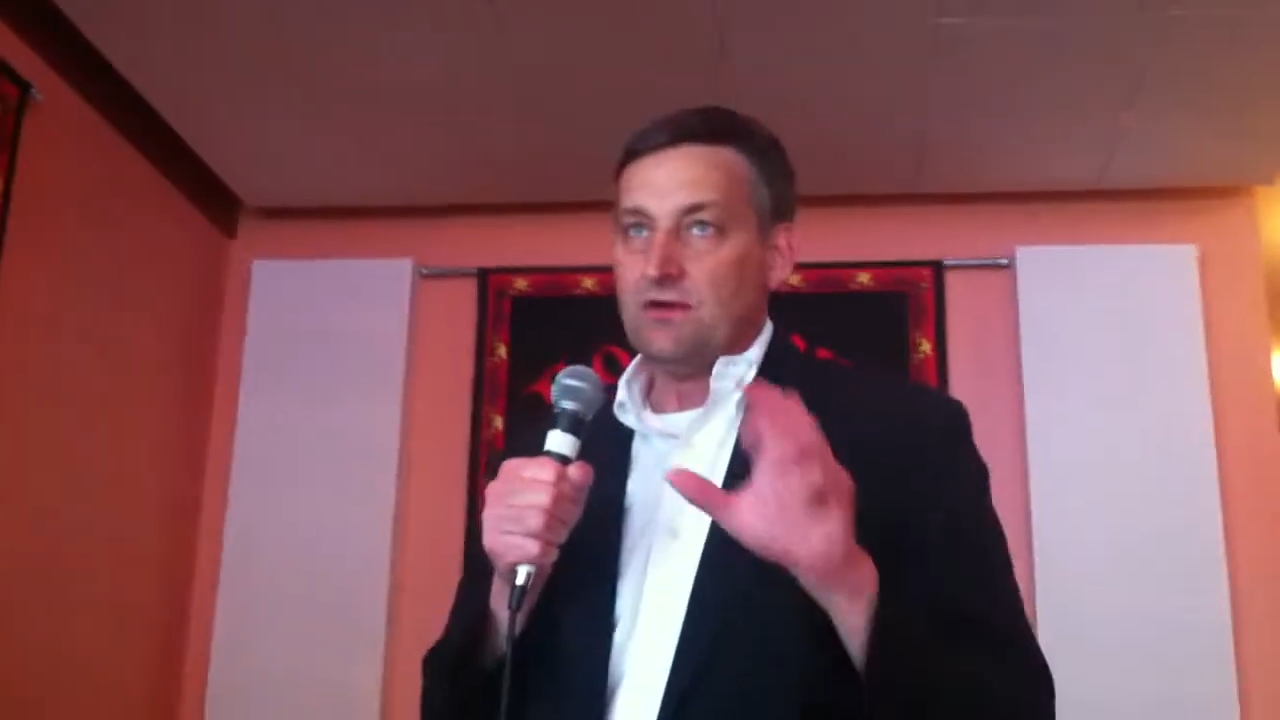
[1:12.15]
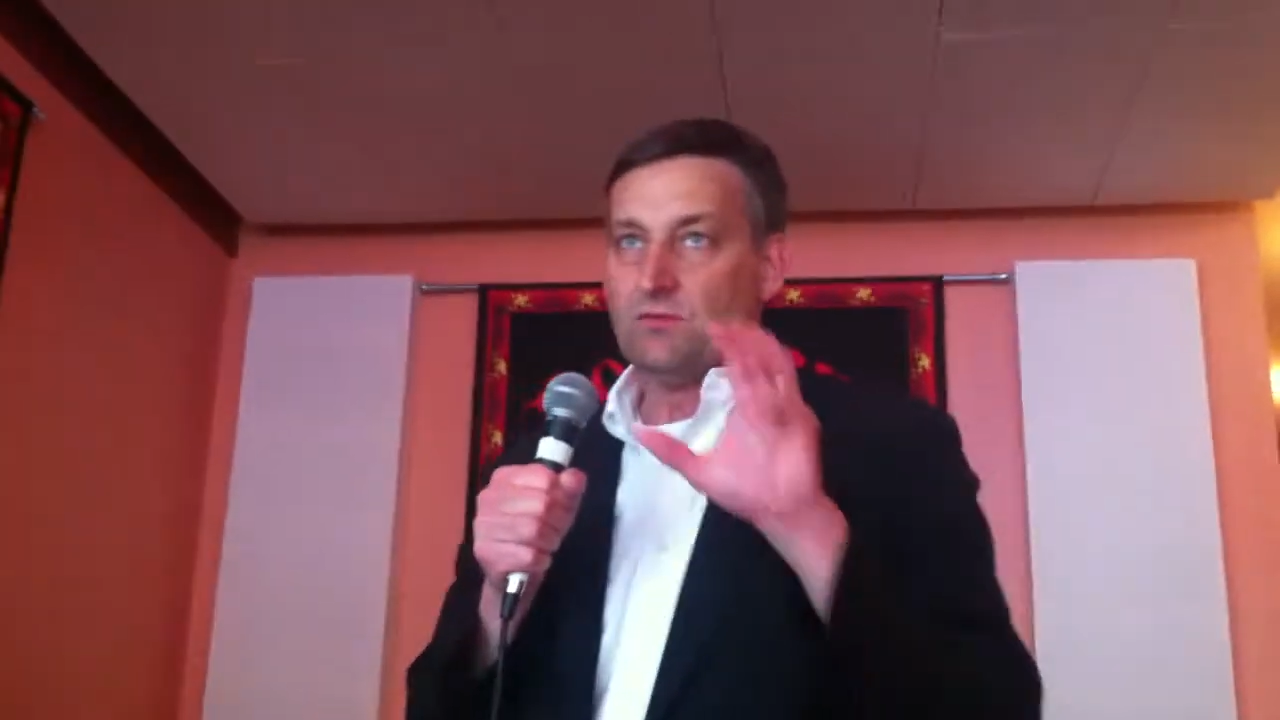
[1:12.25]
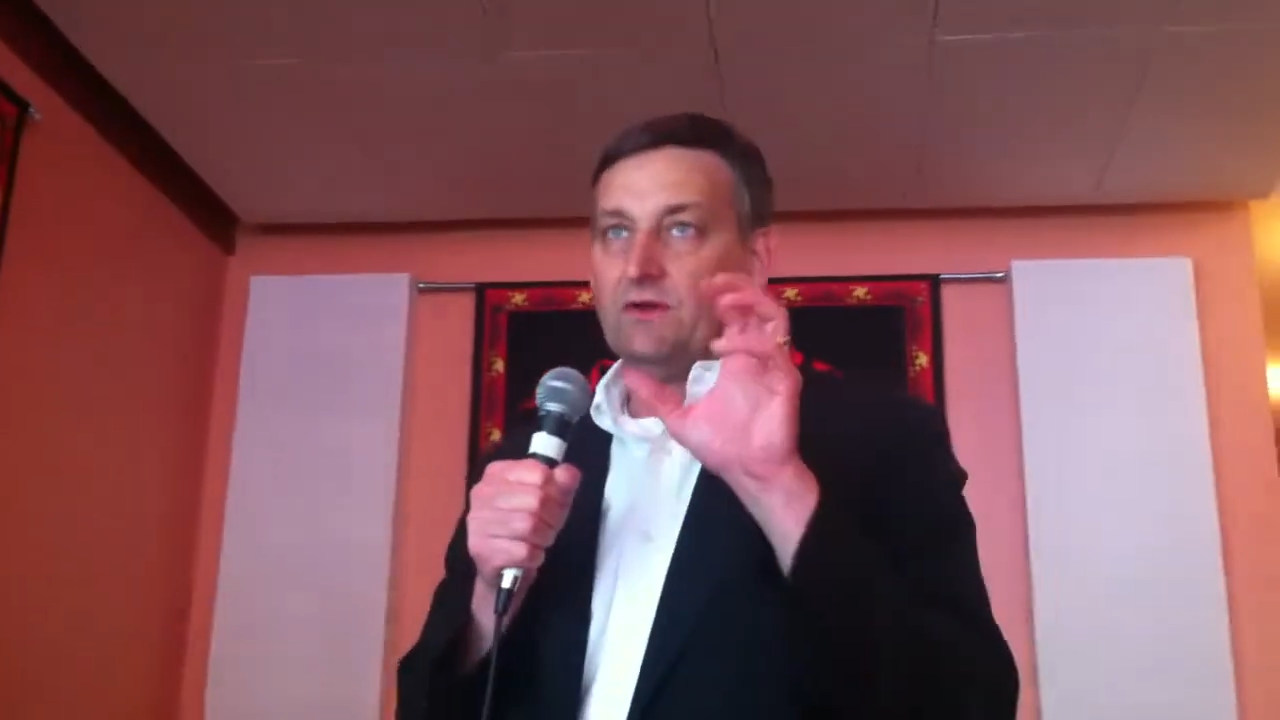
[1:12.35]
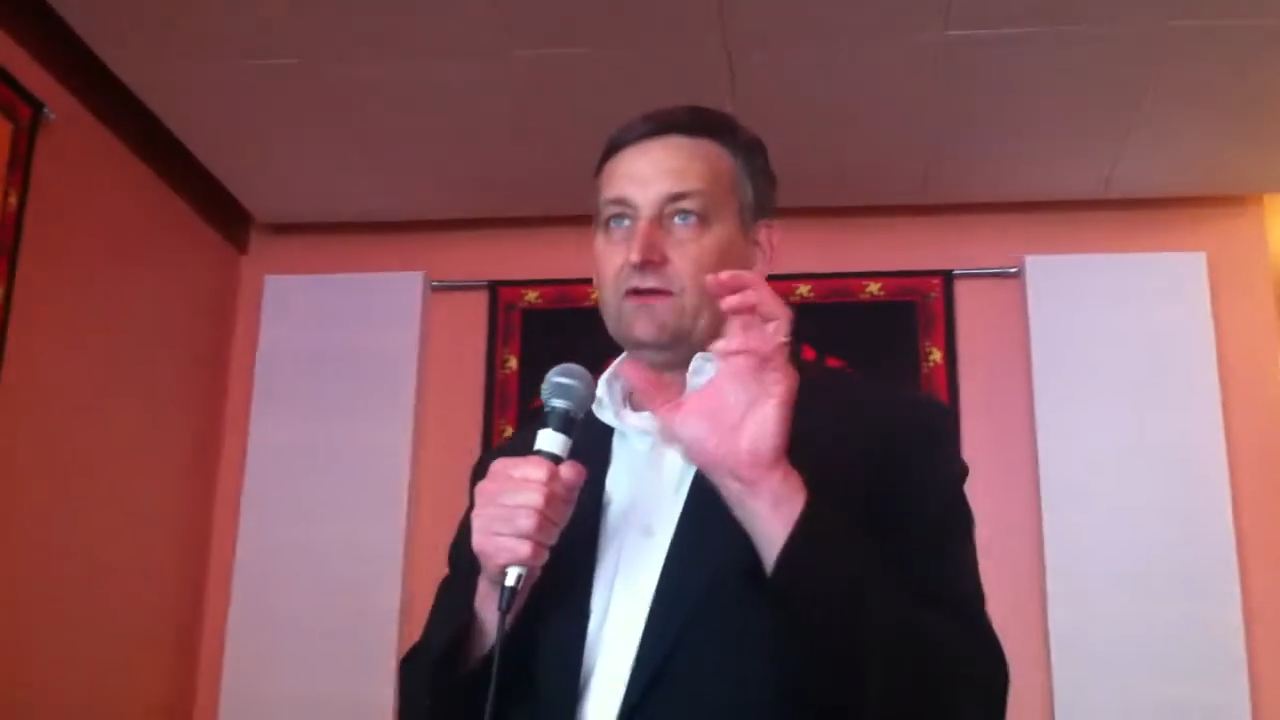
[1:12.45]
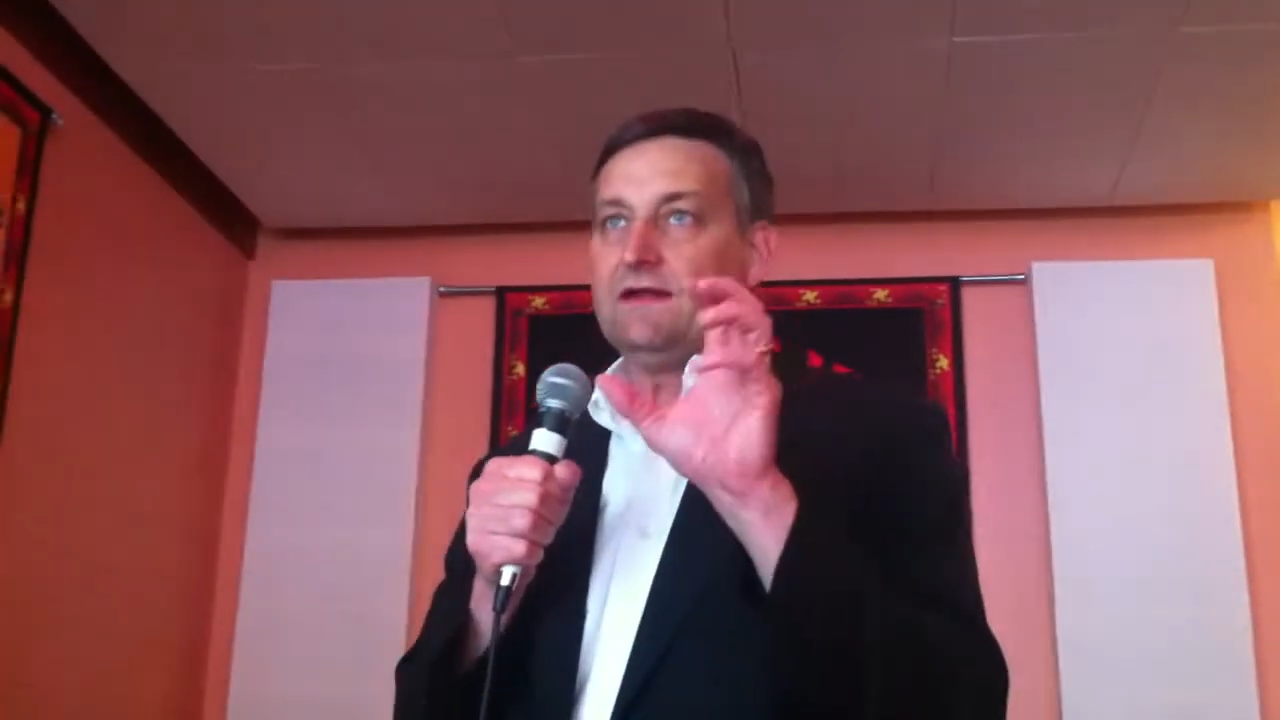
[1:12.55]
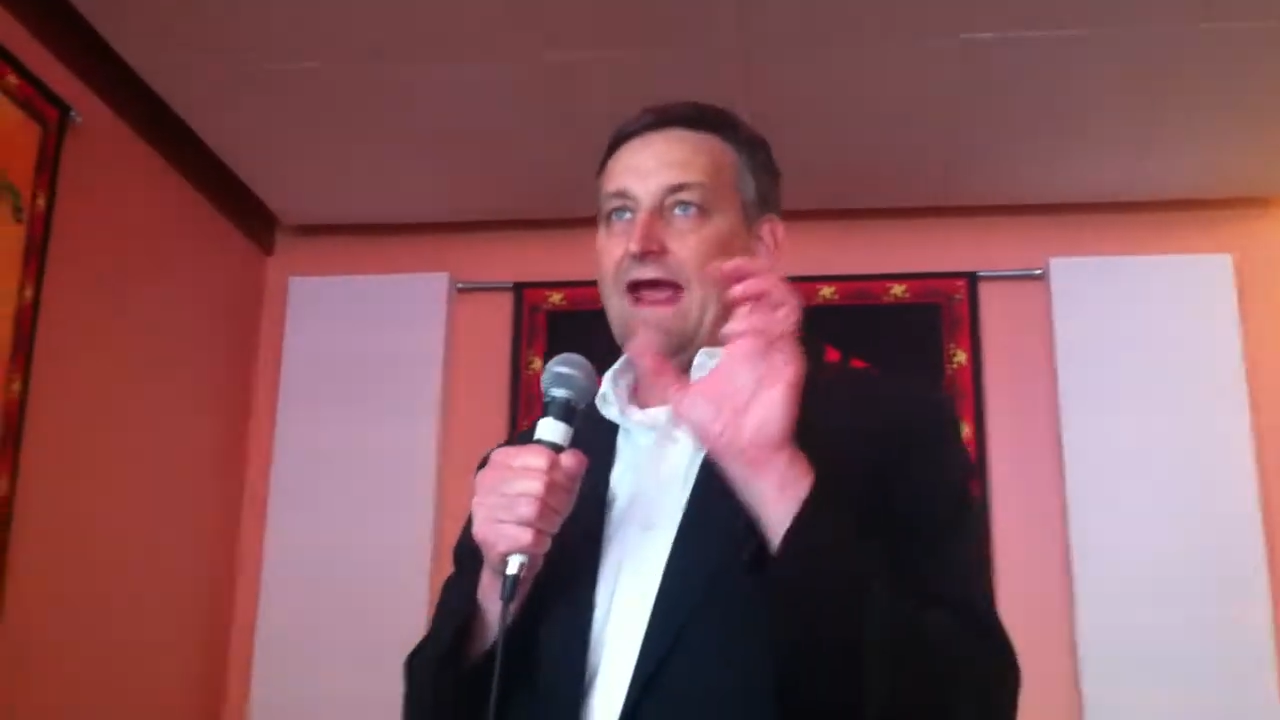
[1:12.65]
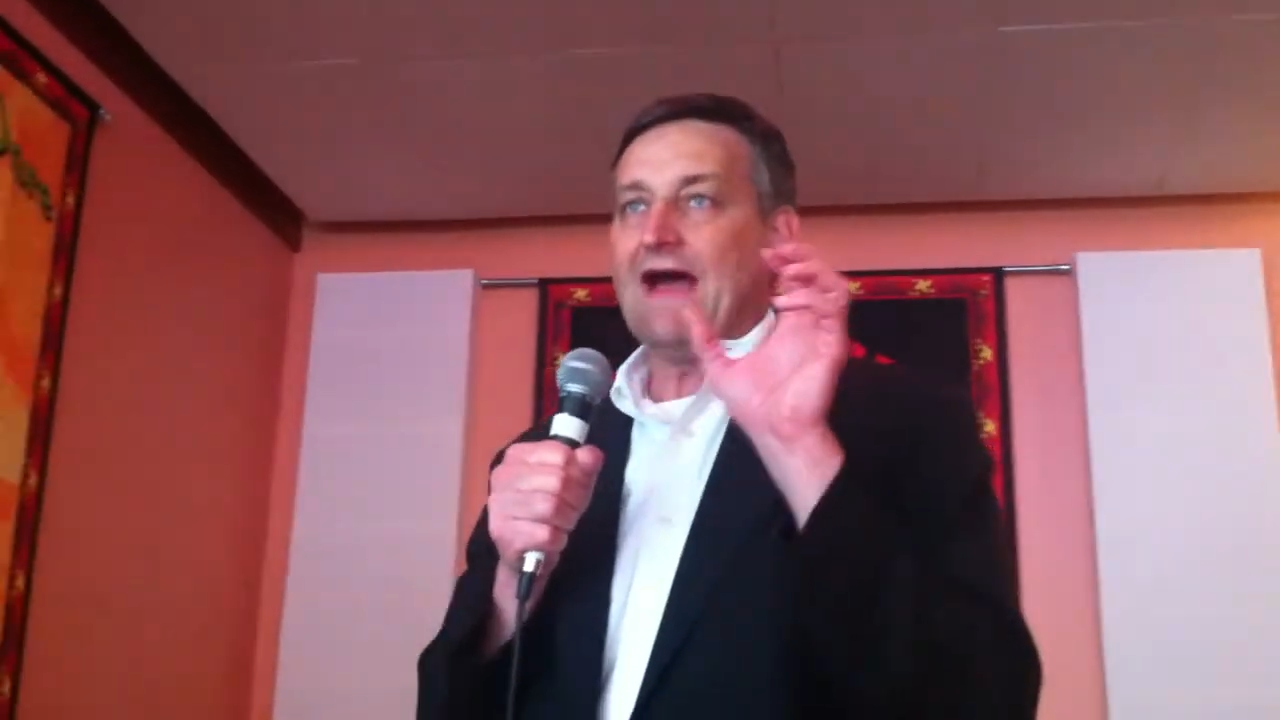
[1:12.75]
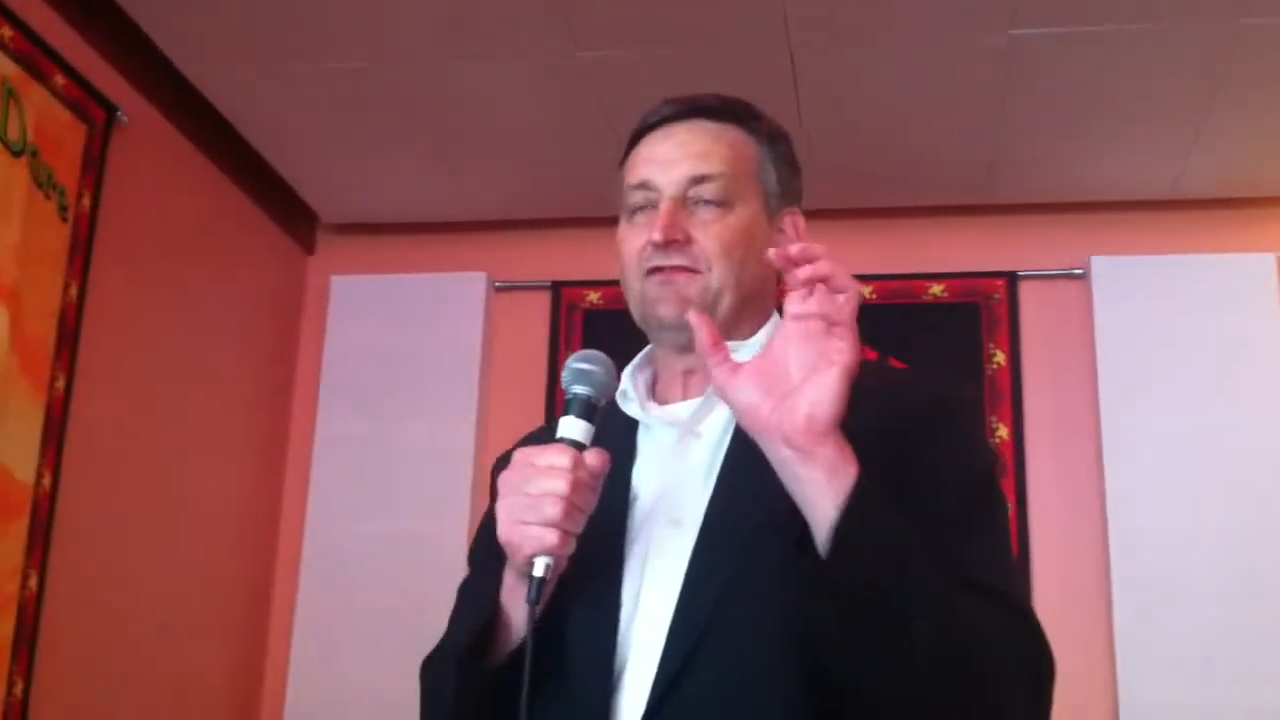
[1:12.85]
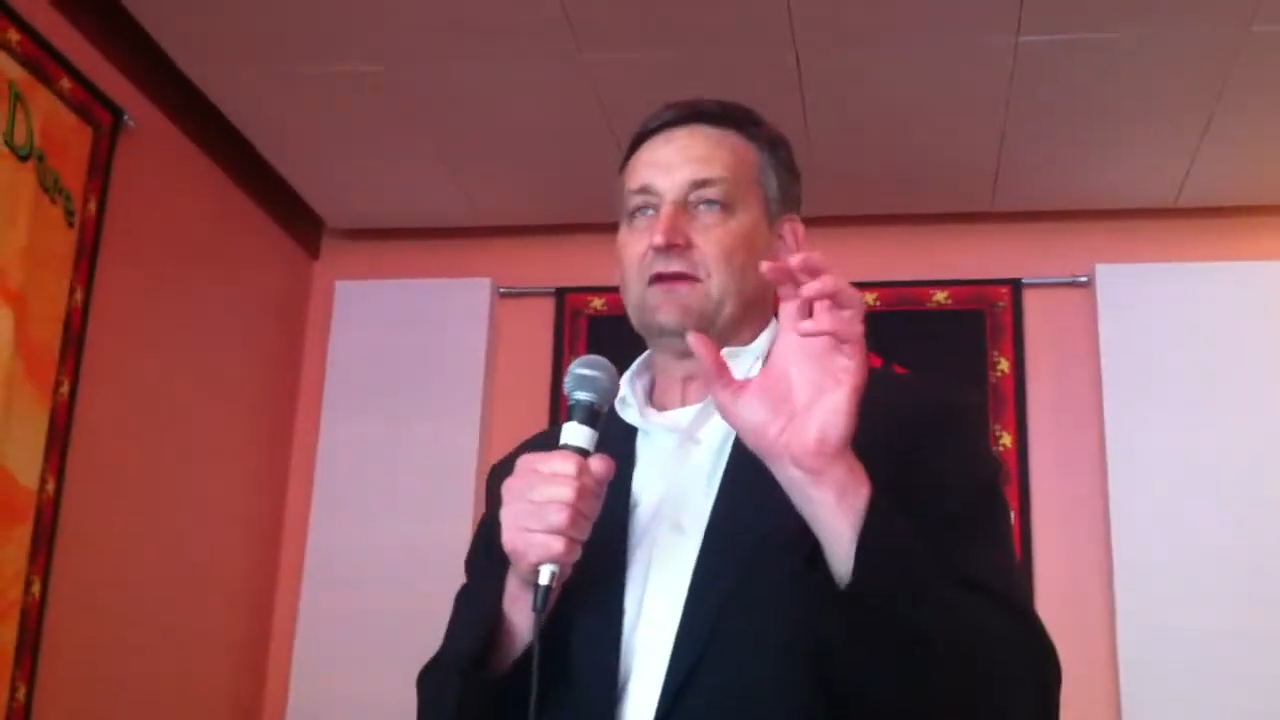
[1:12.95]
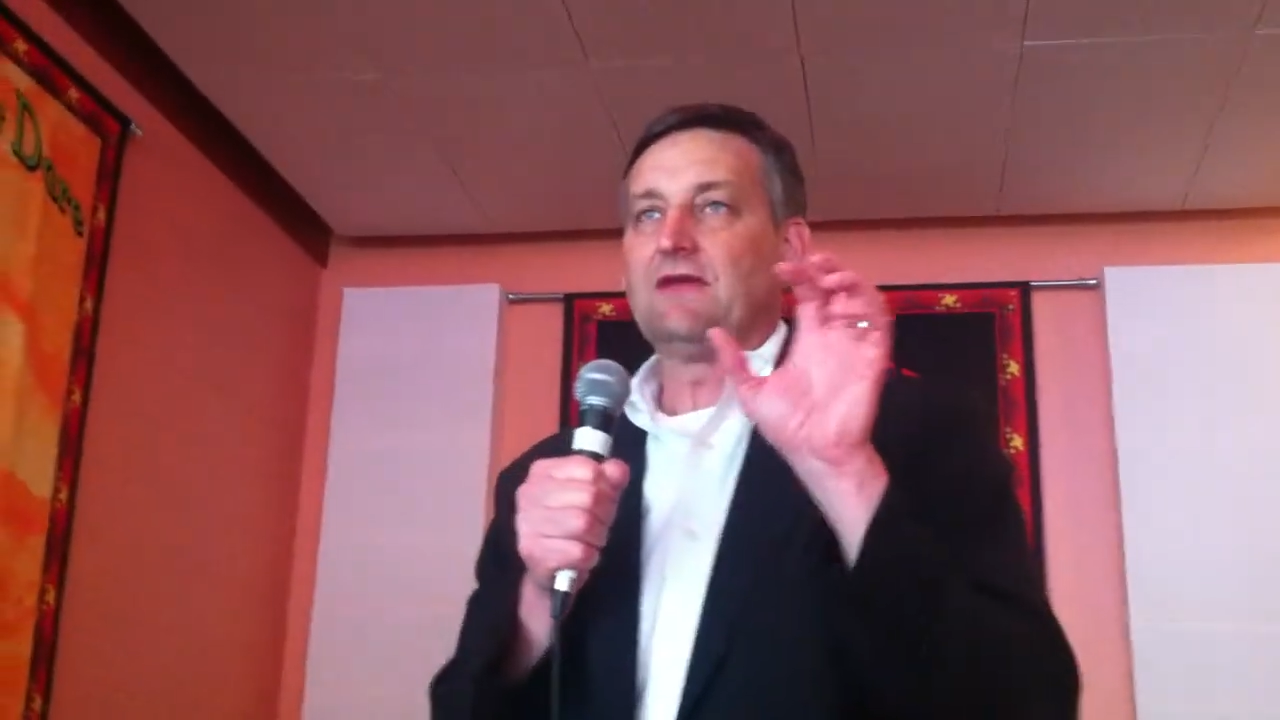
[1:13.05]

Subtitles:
you really have to